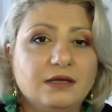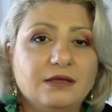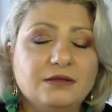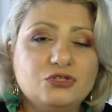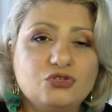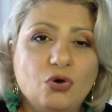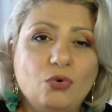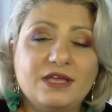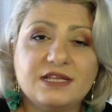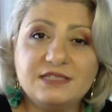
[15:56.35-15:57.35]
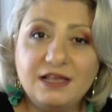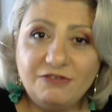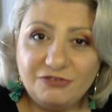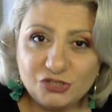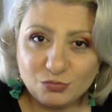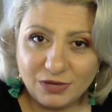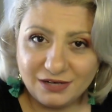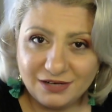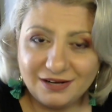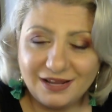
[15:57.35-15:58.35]
So, in a selfish
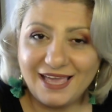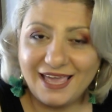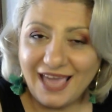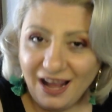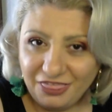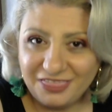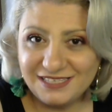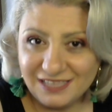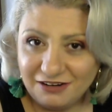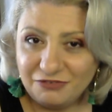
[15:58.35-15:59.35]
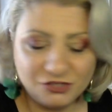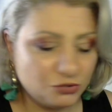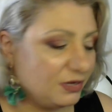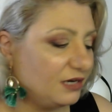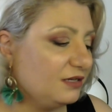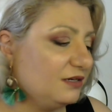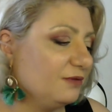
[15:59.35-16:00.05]
manner, a healthy selfish manner,